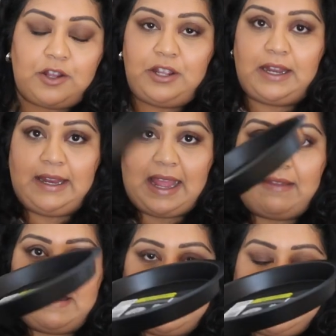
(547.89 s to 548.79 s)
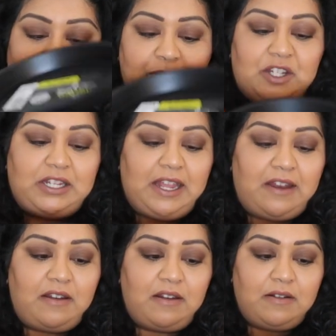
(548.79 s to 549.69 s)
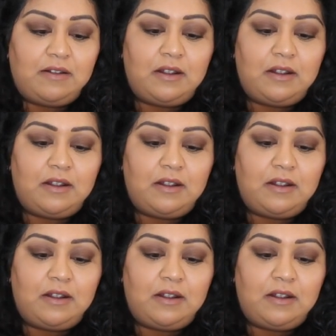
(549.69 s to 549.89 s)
you could get this sandwich tin,